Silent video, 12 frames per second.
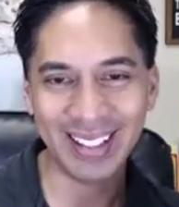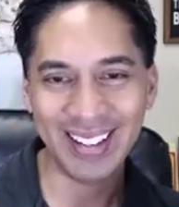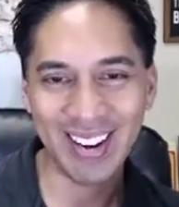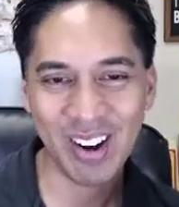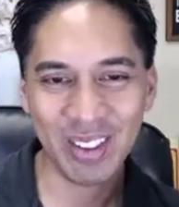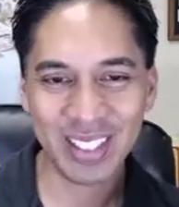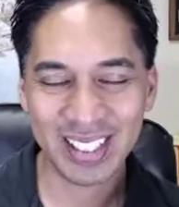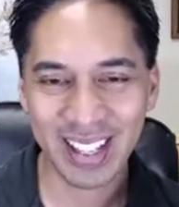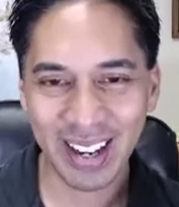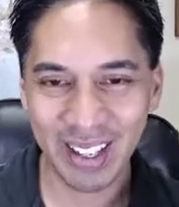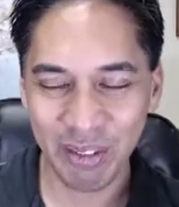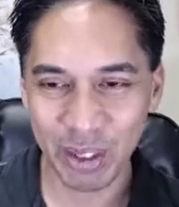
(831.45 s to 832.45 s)
on the
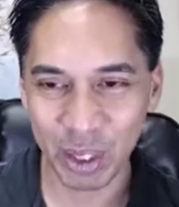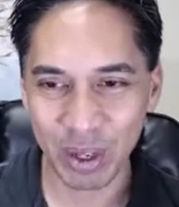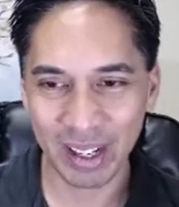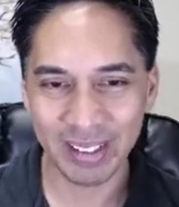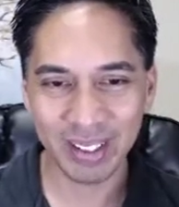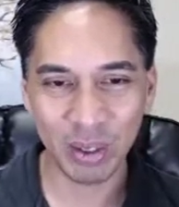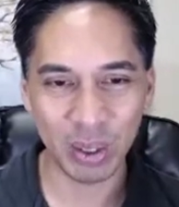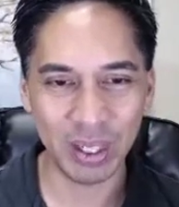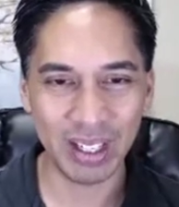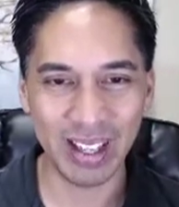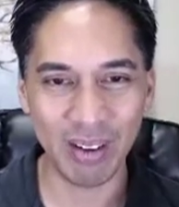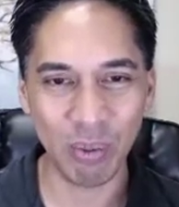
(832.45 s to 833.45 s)
side of your grounding cord
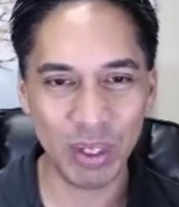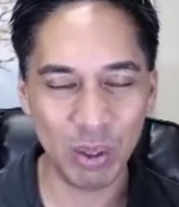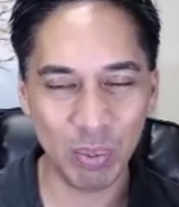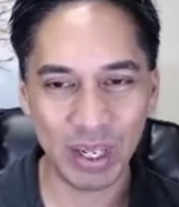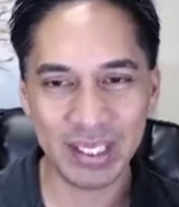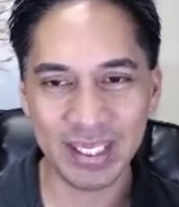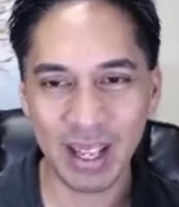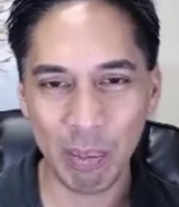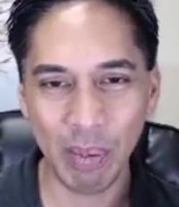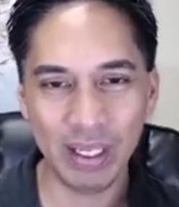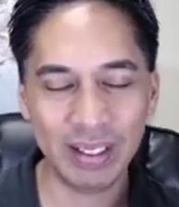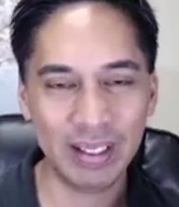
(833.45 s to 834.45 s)
that when you press that
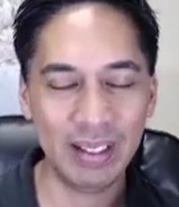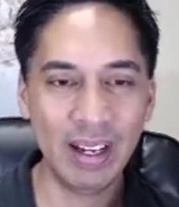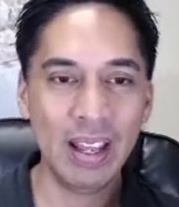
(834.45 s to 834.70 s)
button,